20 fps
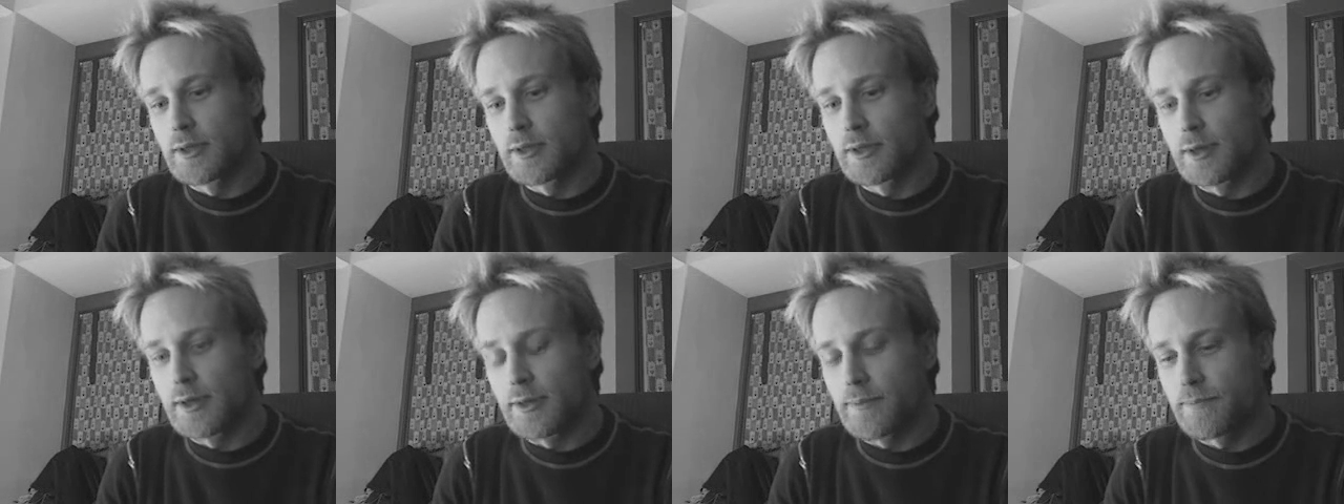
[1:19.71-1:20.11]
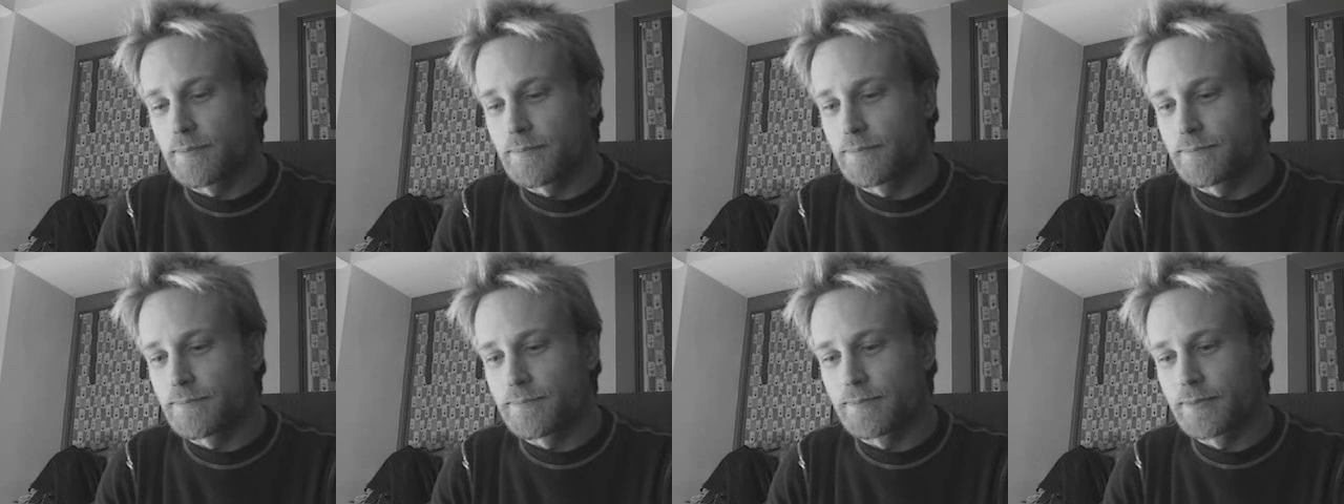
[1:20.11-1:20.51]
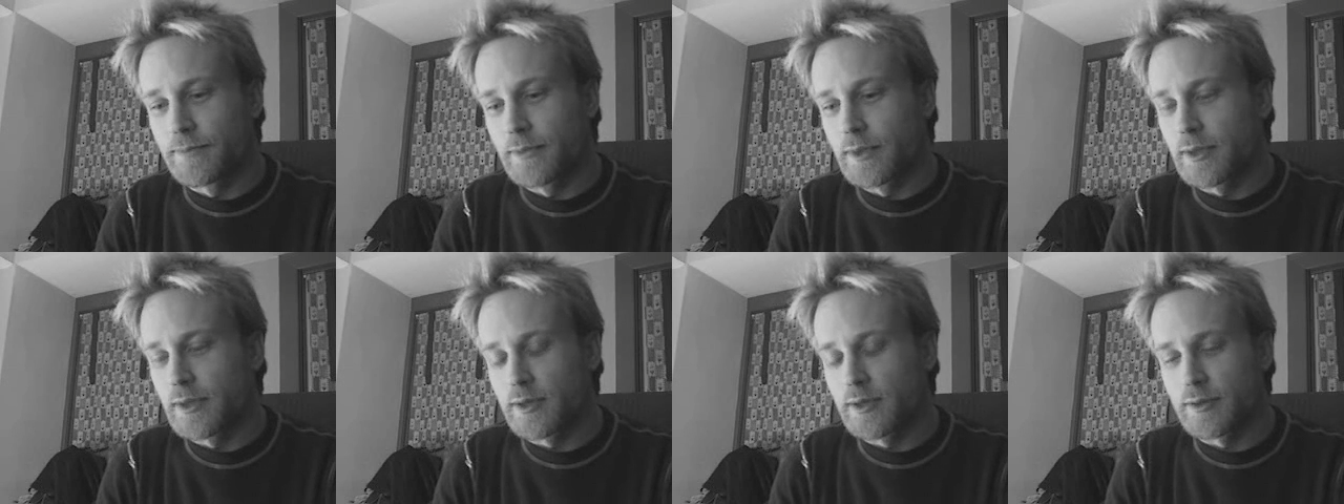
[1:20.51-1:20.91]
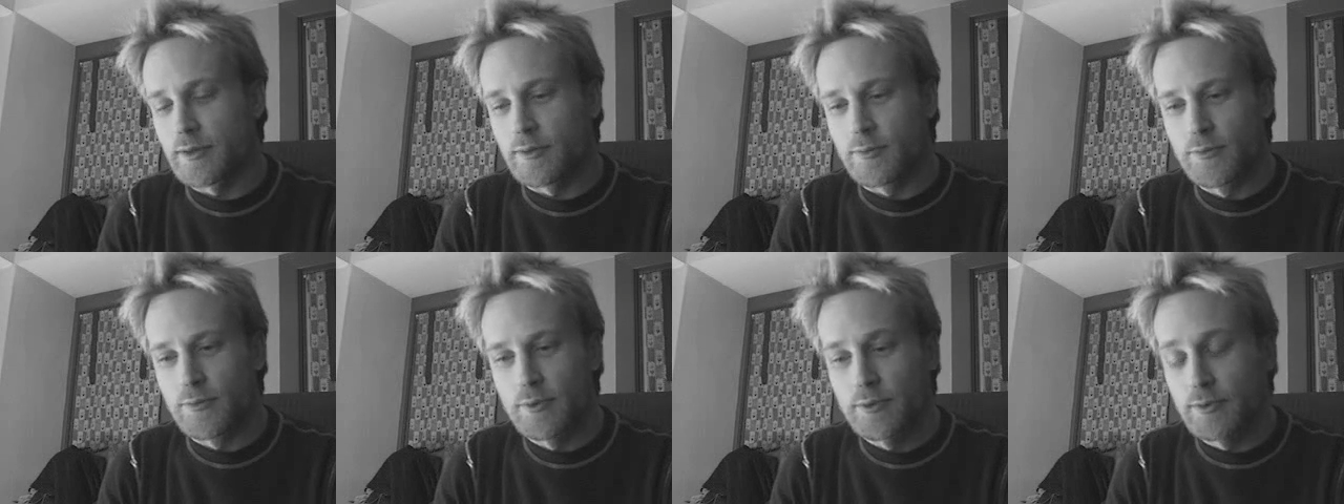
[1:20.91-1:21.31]
And,
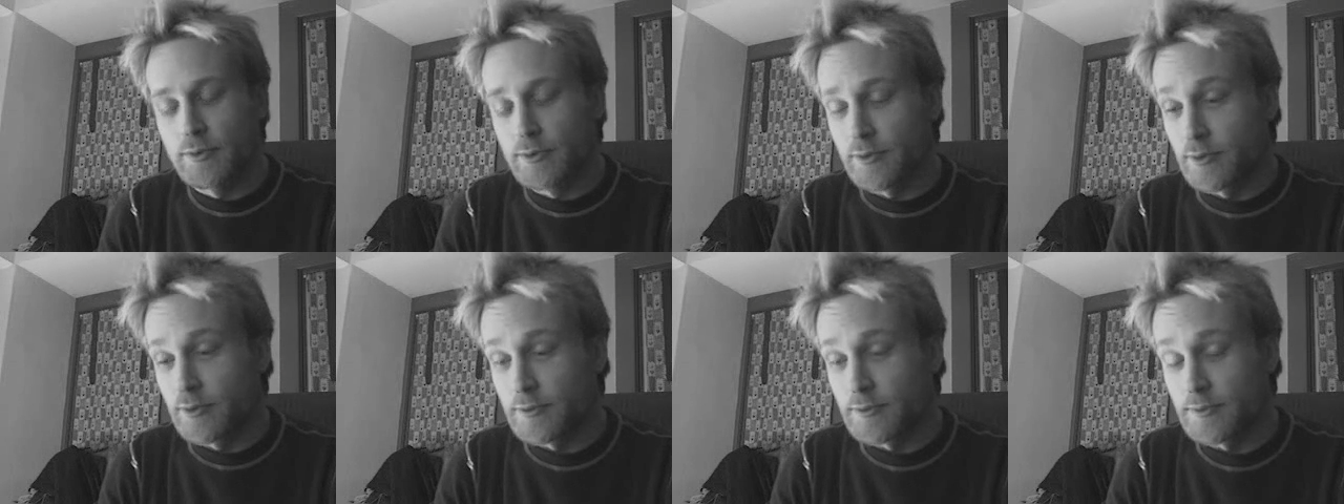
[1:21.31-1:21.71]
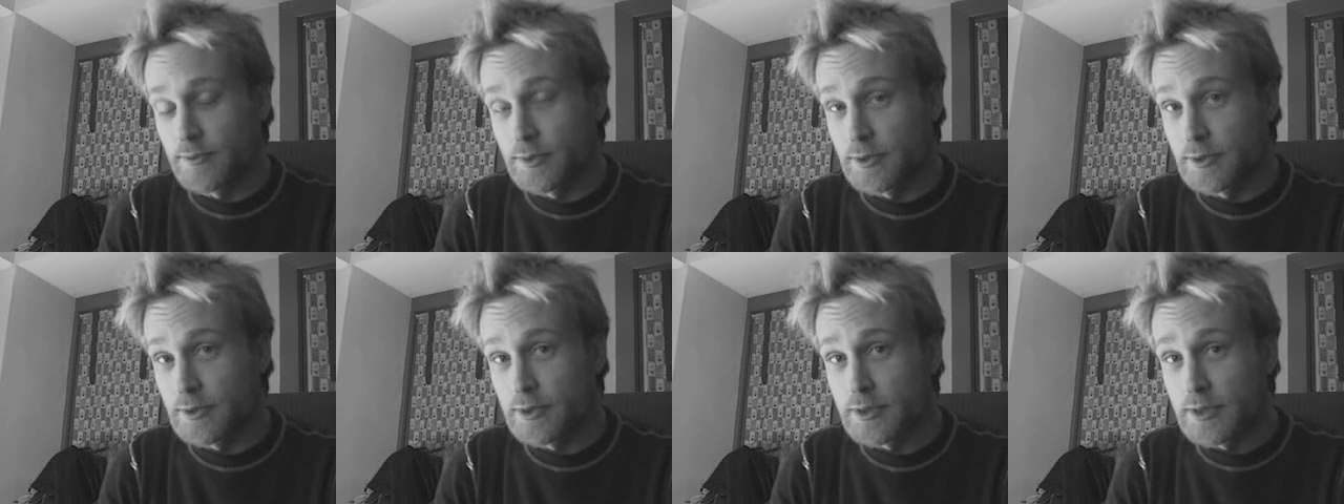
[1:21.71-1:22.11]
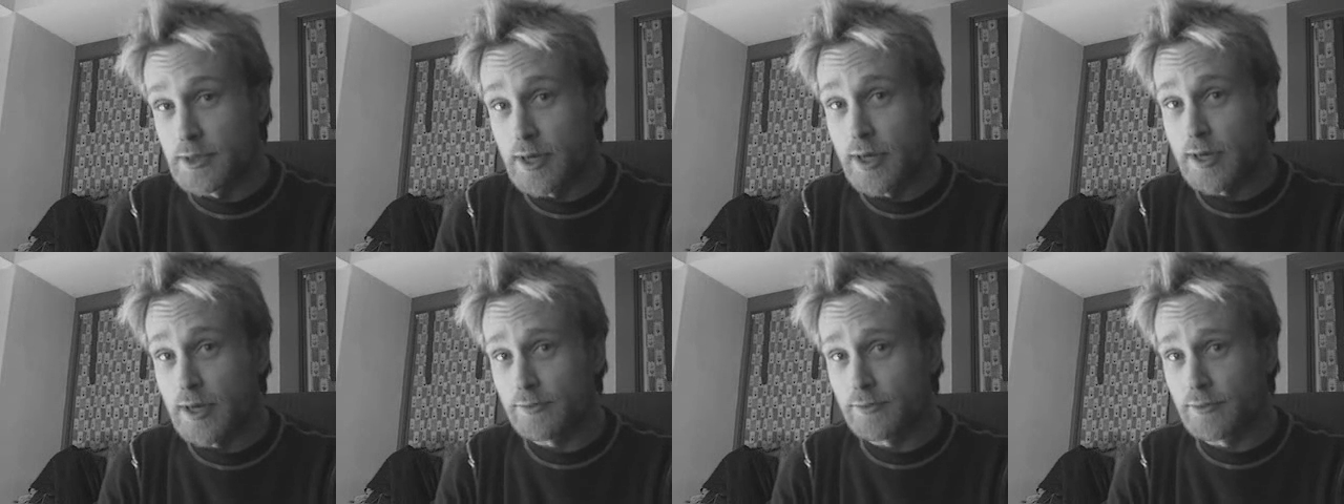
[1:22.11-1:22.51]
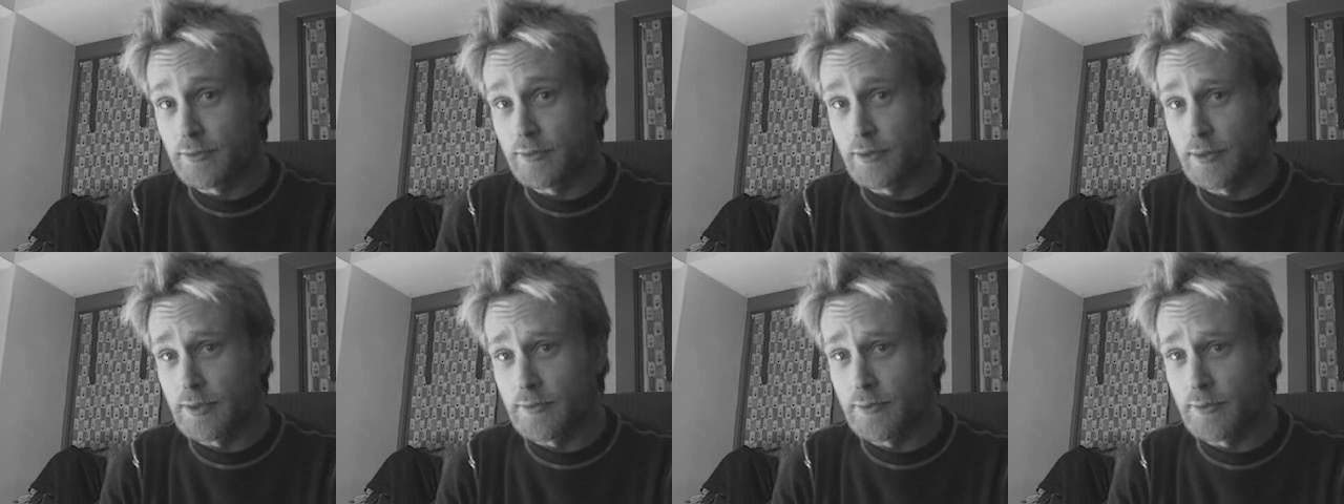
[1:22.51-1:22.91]
the war on Christmas is
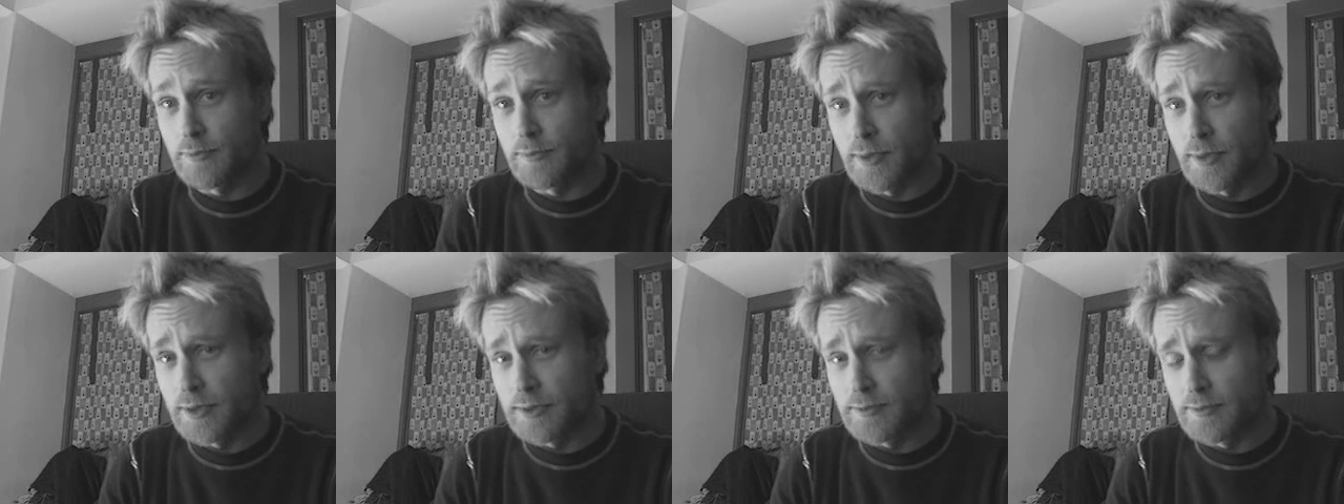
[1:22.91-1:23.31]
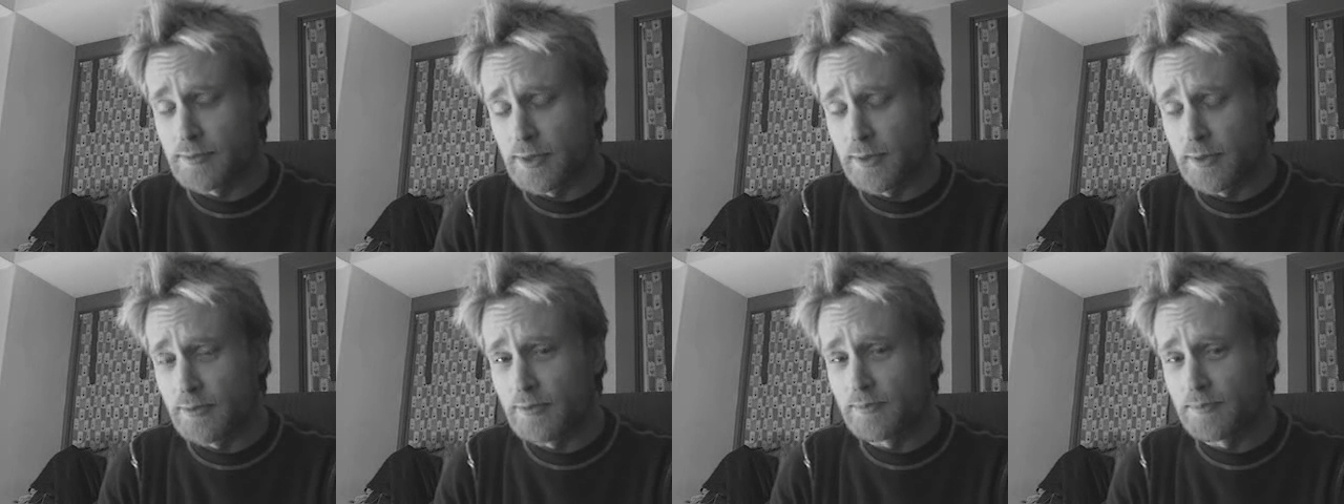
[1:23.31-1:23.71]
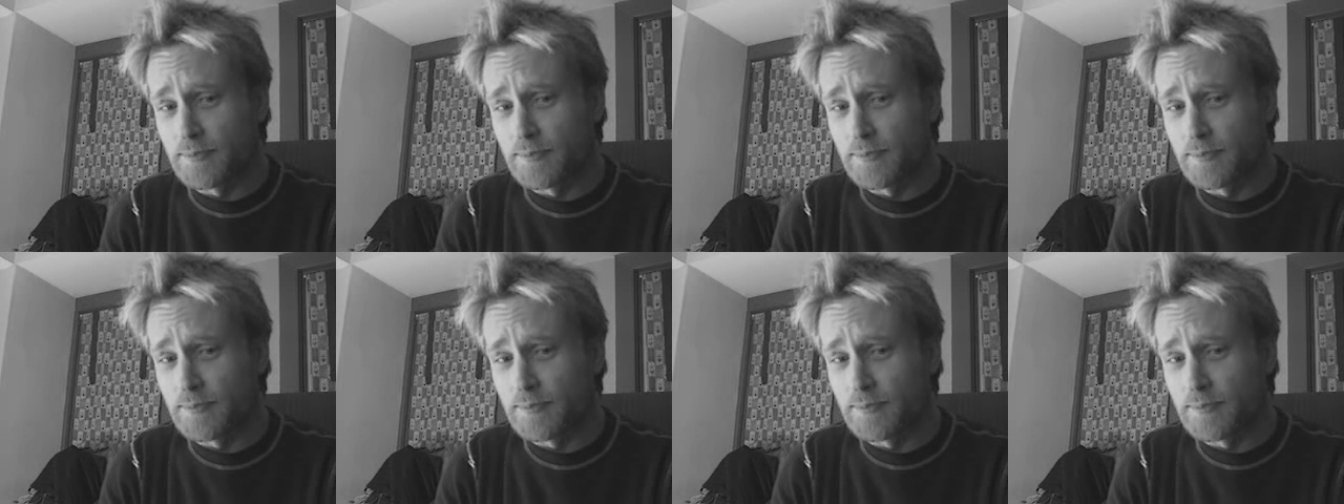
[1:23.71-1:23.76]
not really what bugs me.